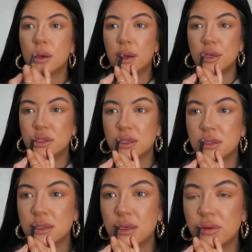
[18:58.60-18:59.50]
As you can
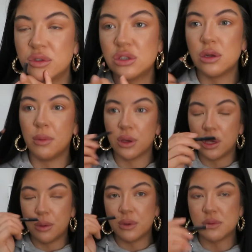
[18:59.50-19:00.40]
see, I've just done my
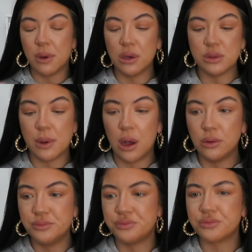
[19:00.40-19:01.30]
Cupid's bow as well.